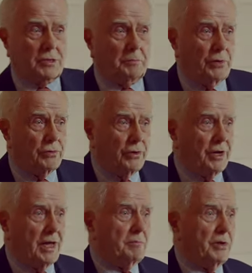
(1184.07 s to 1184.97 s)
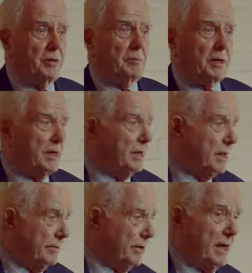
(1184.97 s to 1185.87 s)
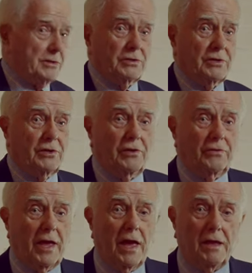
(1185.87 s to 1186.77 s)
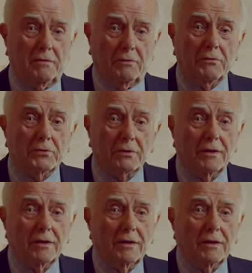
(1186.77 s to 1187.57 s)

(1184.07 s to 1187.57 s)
to put your name at the beginning of a letter than at the end.